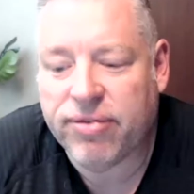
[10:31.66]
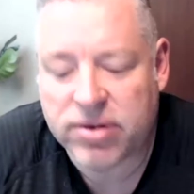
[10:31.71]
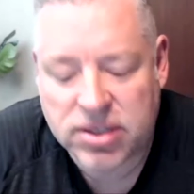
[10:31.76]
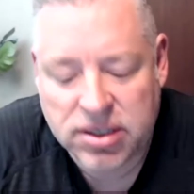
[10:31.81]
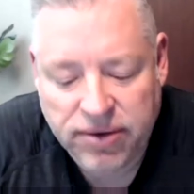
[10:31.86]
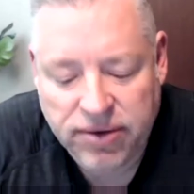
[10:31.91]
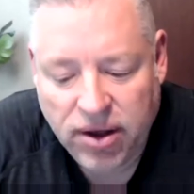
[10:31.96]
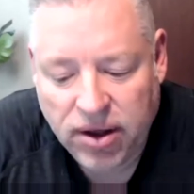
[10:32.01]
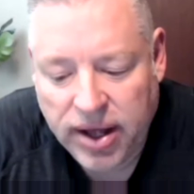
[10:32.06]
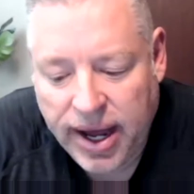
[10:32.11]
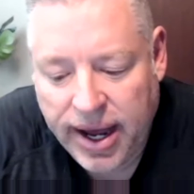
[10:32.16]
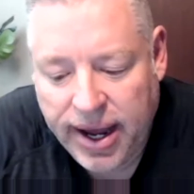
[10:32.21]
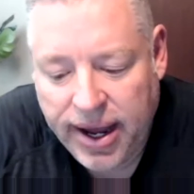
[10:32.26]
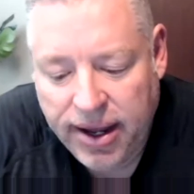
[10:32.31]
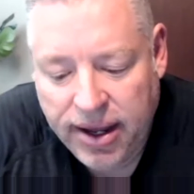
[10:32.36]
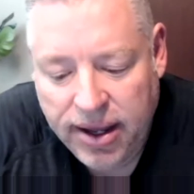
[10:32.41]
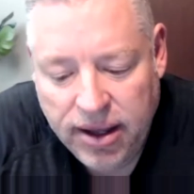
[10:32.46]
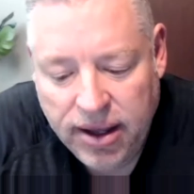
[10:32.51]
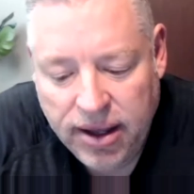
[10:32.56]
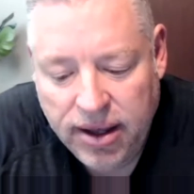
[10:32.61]
of all, I
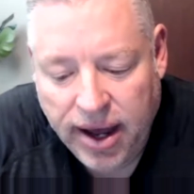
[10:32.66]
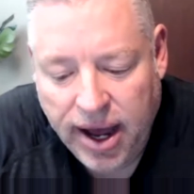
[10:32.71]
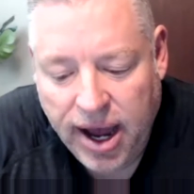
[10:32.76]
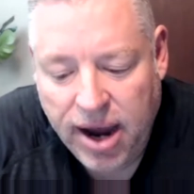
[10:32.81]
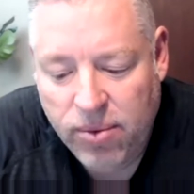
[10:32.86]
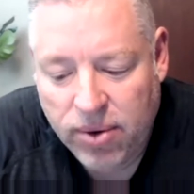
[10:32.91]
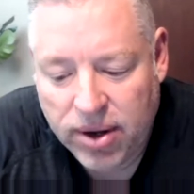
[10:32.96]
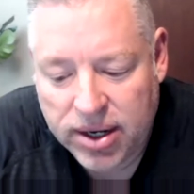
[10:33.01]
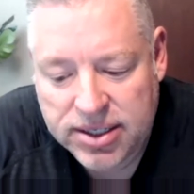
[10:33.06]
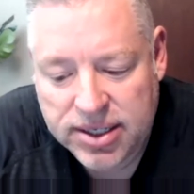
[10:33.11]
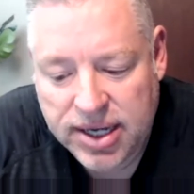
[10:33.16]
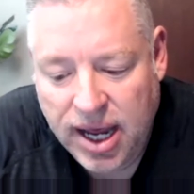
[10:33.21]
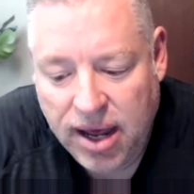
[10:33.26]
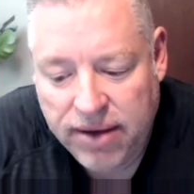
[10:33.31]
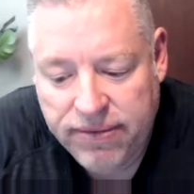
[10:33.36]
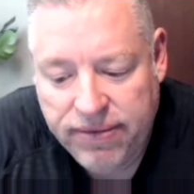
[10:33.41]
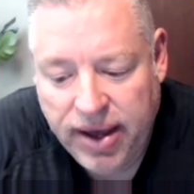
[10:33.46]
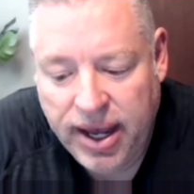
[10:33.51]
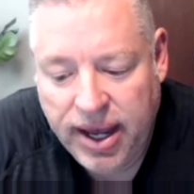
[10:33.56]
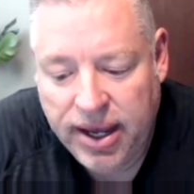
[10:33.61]
want to
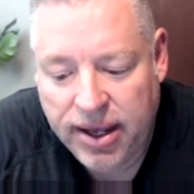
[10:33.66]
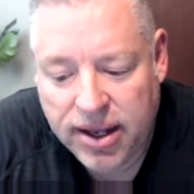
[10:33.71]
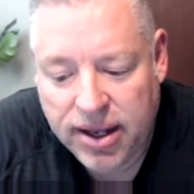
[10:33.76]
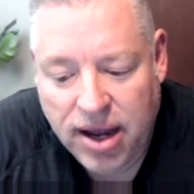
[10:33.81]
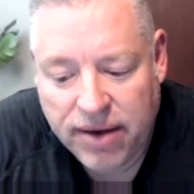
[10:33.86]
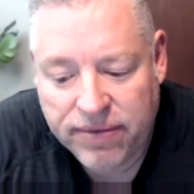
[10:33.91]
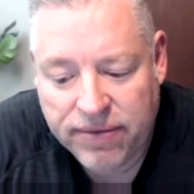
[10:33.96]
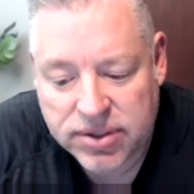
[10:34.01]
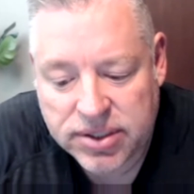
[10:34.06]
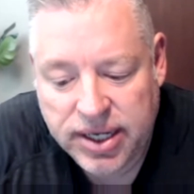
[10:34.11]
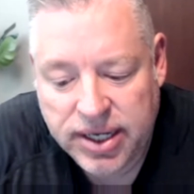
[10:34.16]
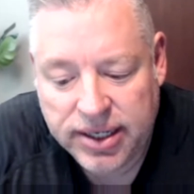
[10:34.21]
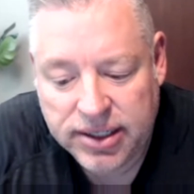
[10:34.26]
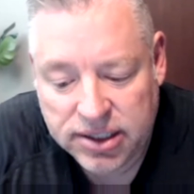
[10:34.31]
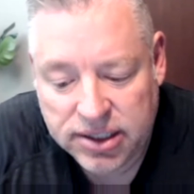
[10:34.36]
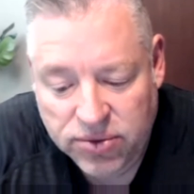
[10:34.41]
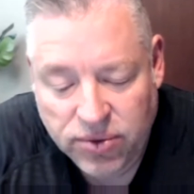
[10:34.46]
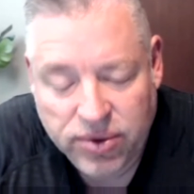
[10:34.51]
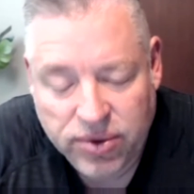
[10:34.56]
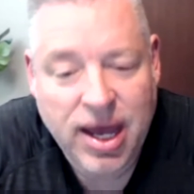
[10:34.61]
have 8 conversations
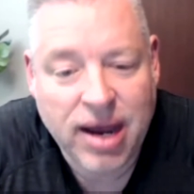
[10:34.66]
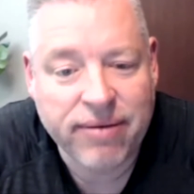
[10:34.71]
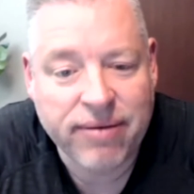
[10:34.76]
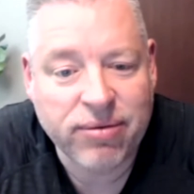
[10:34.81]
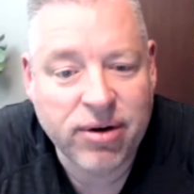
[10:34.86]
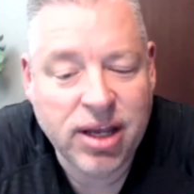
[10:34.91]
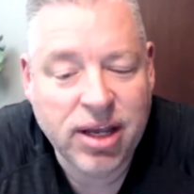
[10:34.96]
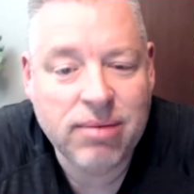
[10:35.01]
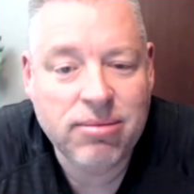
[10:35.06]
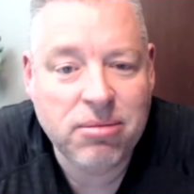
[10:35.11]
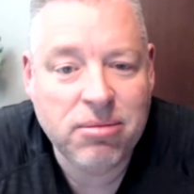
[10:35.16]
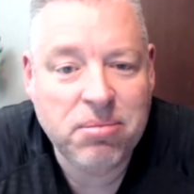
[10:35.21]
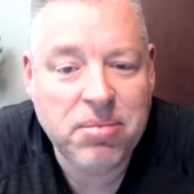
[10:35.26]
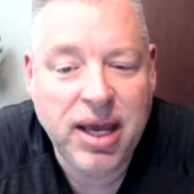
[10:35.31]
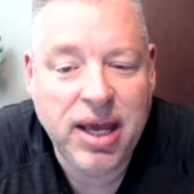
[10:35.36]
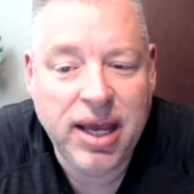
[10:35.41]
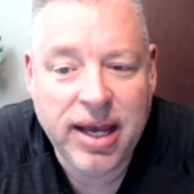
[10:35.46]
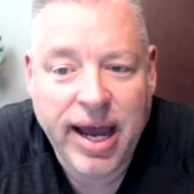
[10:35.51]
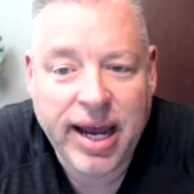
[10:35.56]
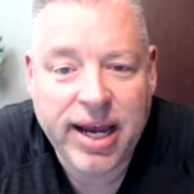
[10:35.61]
with every human
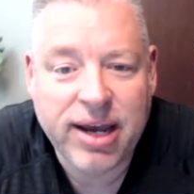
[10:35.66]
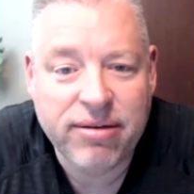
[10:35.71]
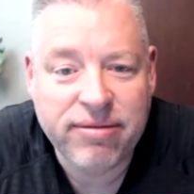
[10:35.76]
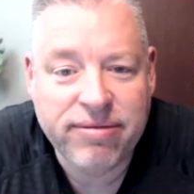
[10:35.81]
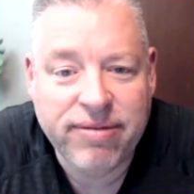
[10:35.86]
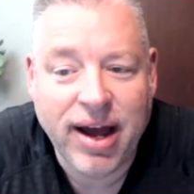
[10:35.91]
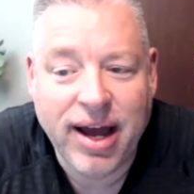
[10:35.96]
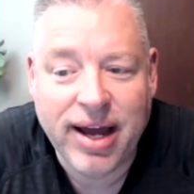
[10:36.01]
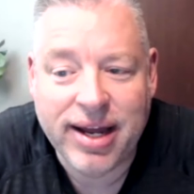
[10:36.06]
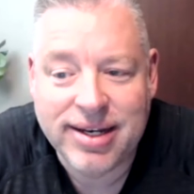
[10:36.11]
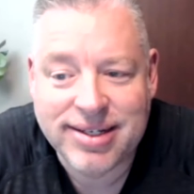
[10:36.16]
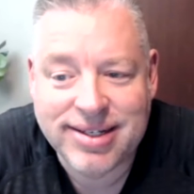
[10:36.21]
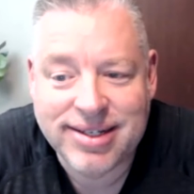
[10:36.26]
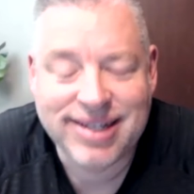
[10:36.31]
being I can find.